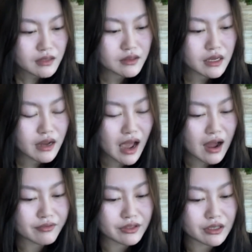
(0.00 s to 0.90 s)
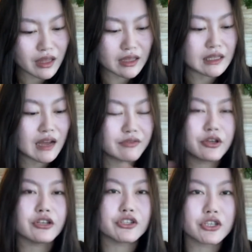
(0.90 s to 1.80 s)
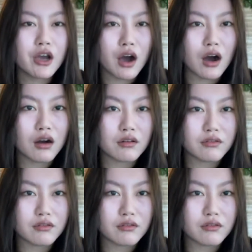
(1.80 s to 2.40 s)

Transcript: did have the like leverage of